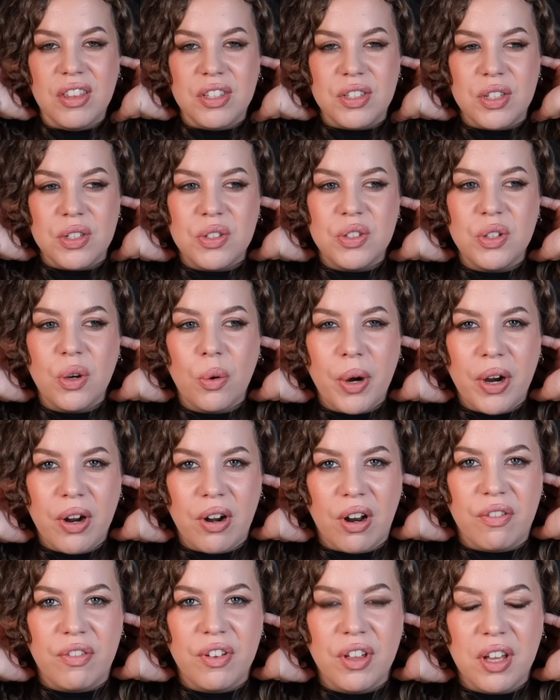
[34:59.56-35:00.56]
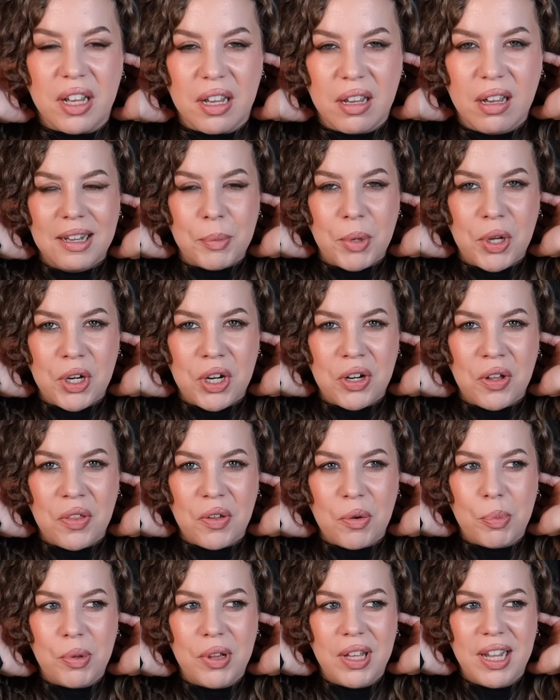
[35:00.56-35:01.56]
this is so weird. I feel like I'm on another
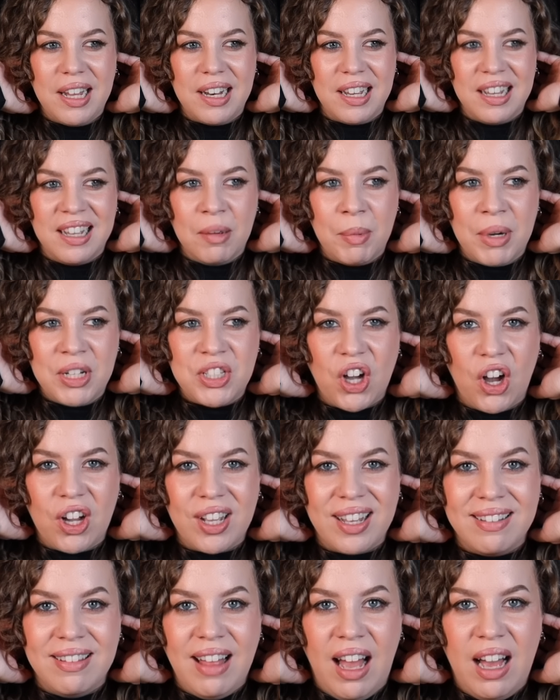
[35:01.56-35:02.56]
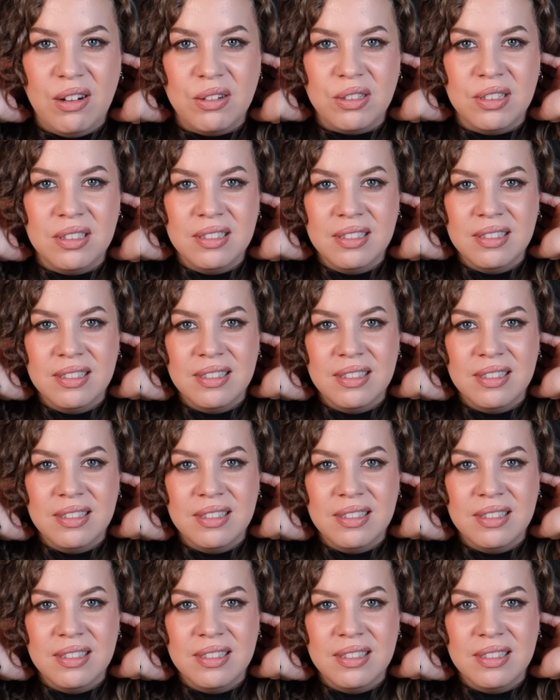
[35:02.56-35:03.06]
planet. Am I talking loud?